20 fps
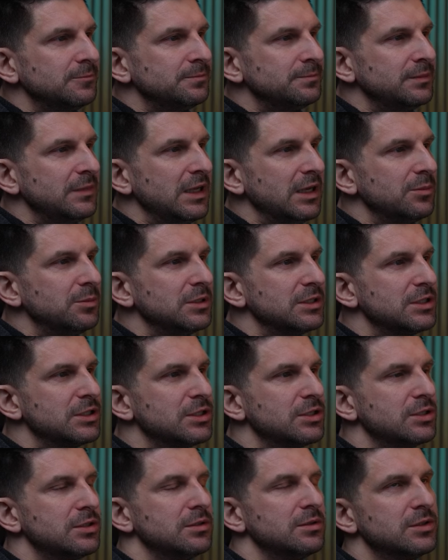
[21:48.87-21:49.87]
as if
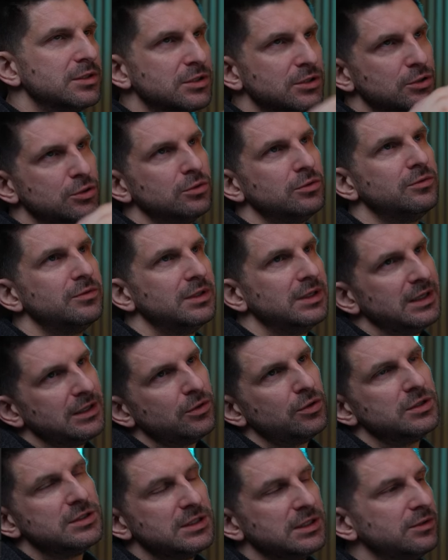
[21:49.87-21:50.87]

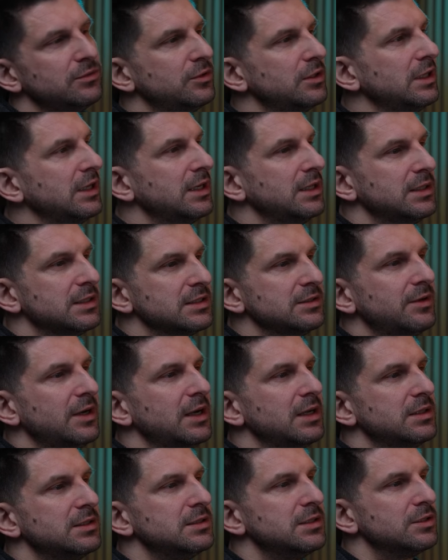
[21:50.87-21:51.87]
folds, erosion,
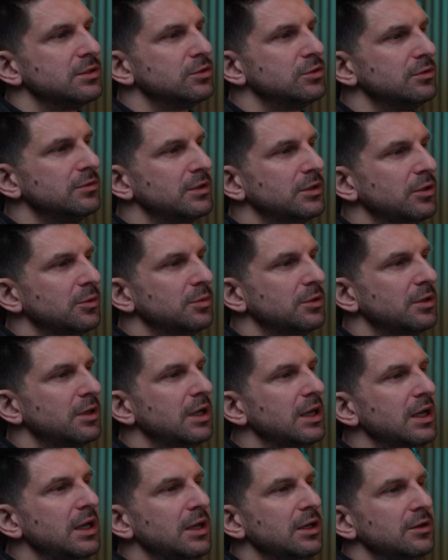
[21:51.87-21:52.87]
that's what it's called,
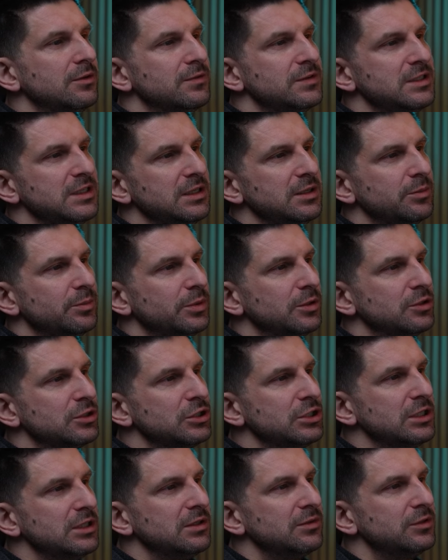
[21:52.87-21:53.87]
folds.
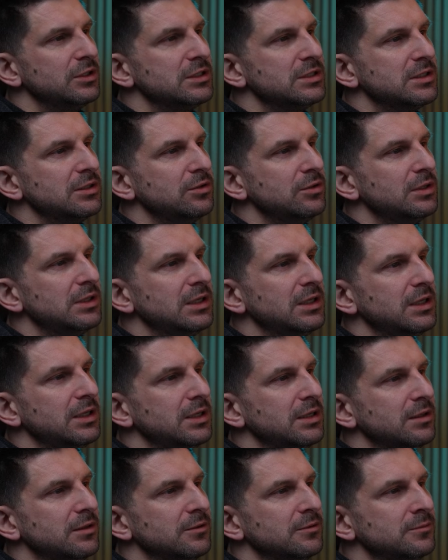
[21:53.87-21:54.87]
That is,
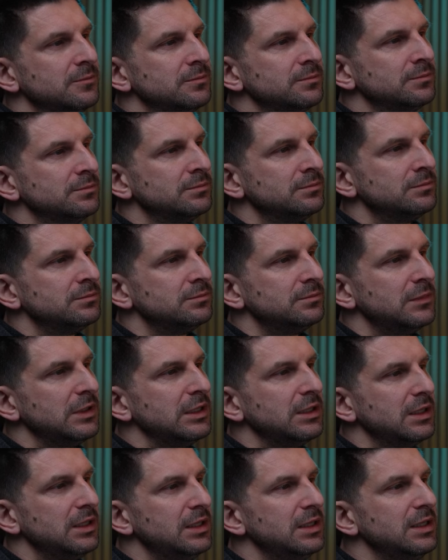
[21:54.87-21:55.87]
all
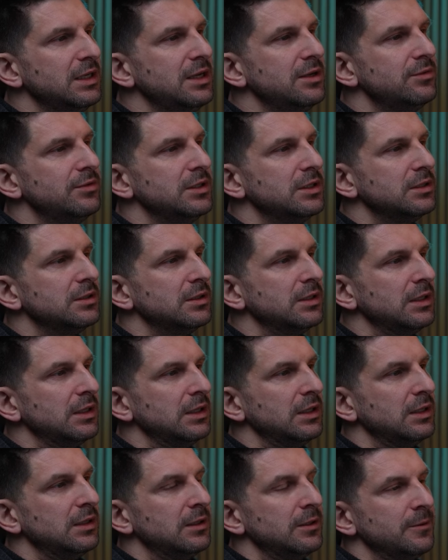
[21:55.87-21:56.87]
the surfaces
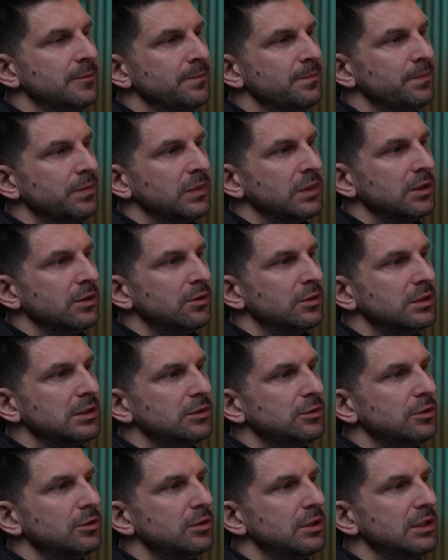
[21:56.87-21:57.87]
become not so
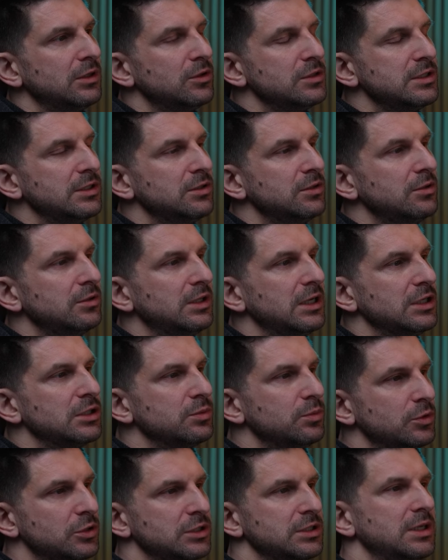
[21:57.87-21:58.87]
even.
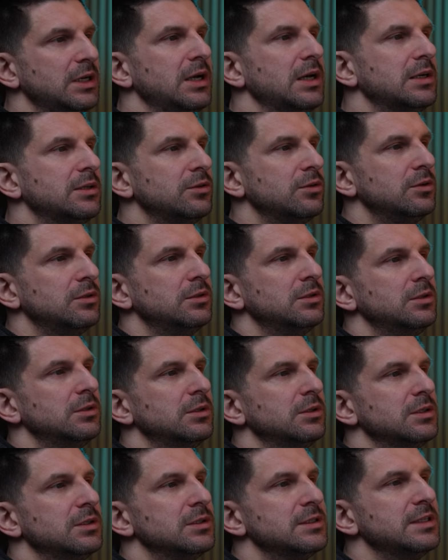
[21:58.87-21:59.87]
With that
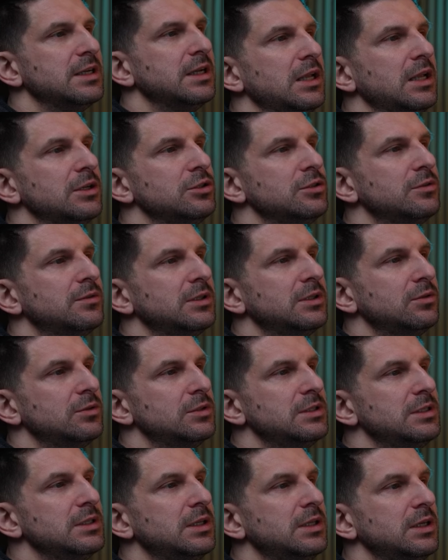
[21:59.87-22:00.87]
erosion, you can also
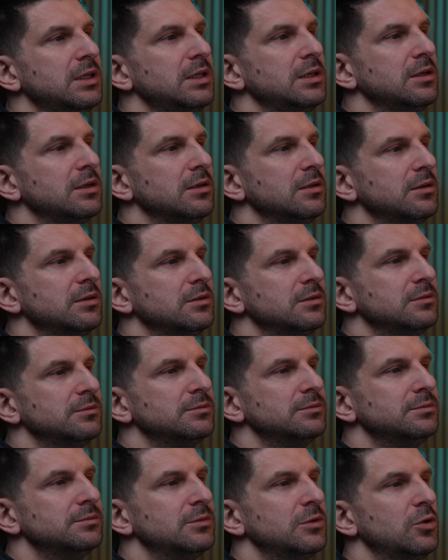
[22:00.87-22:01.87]
smooth nicely
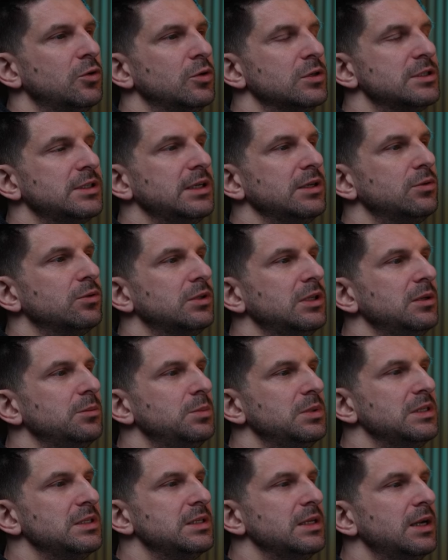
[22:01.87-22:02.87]
those sharp corners after